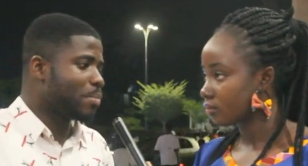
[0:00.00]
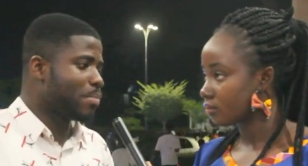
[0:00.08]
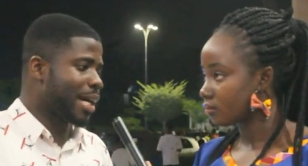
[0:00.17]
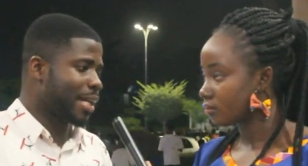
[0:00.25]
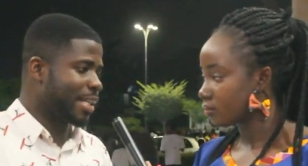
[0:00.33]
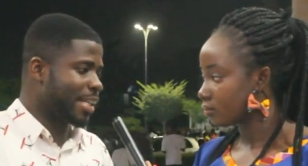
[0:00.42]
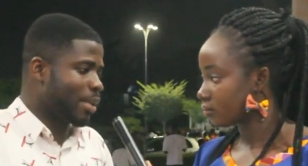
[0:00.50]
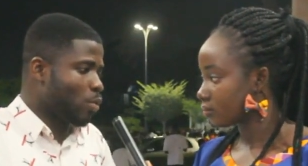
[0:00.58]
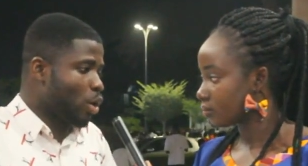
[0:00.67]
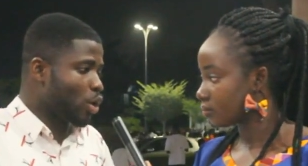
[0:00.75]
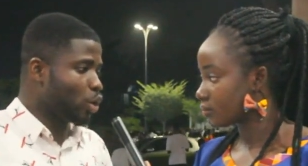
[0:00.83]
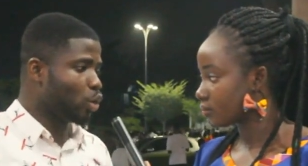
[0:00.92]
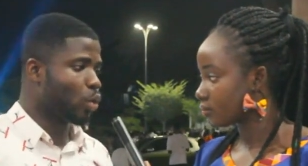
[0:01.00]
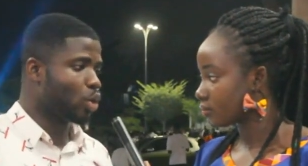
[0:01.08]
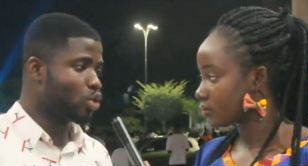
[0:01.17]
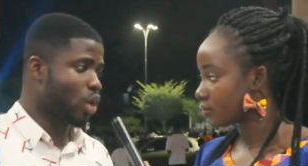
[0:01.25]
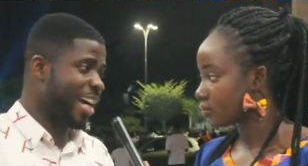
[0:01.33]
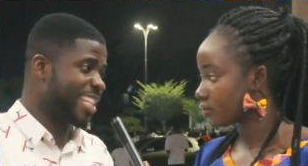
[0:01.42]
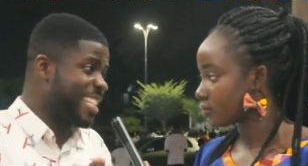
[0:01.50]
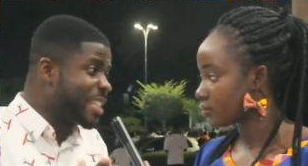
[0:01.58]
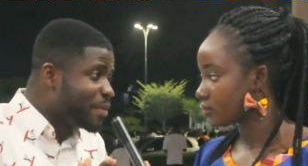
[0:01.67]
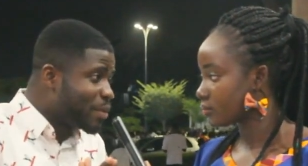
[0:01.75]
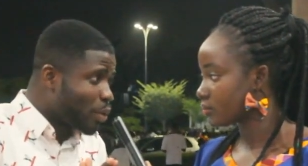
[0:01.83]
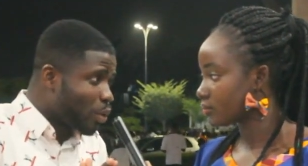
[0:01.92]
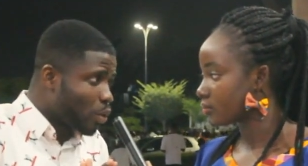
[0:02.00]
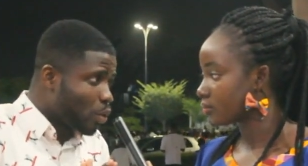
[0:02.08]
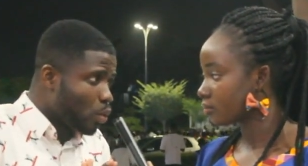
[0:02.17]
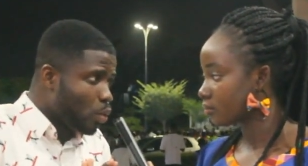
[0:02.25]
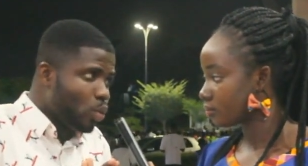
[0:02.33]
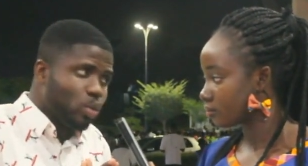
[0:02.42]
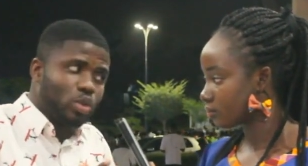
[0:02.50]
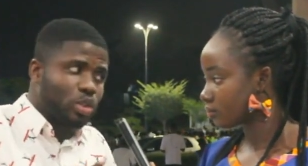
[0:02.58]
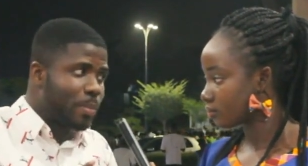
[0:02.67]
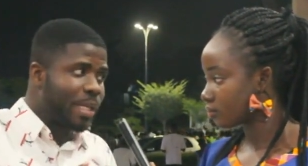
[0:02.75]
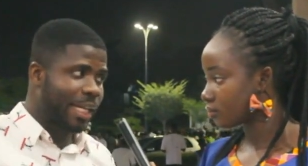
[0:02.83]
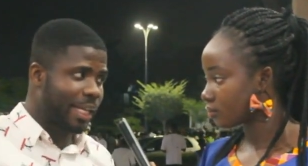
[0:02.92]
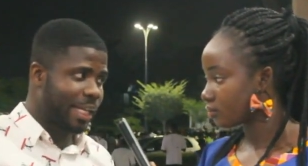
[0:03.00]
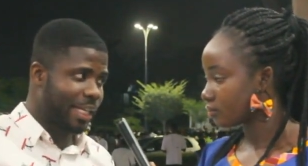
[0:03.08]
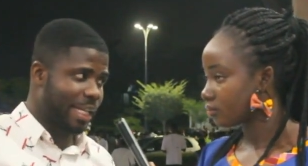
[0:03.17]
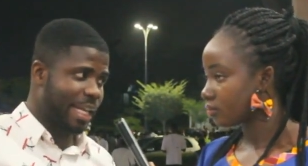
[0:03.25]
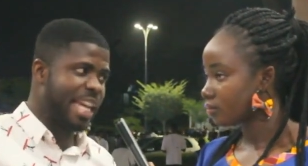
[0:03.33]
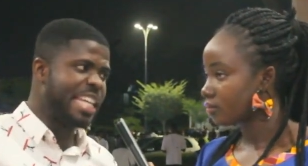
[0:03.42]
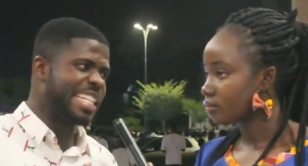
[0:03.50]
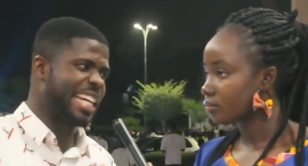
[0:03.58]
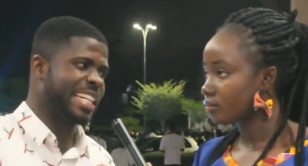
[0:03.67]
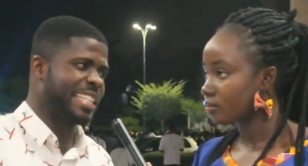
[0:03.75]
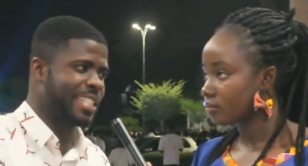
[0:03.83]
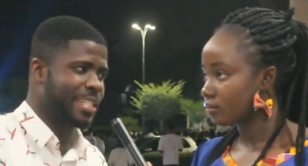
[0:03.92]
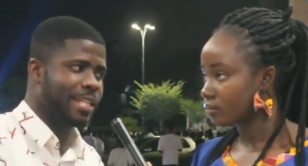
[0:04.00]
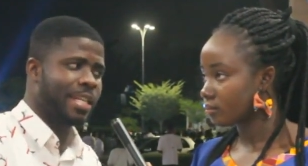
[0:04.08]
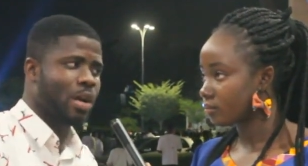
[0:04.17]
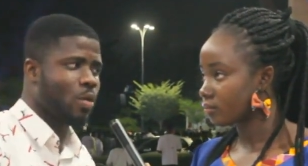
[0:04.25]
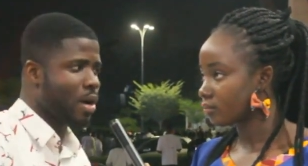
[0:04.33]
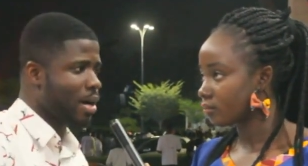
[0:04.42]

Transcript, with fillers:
Speaker 1: but what you want to achieve no untimi ye den enyan te se de awo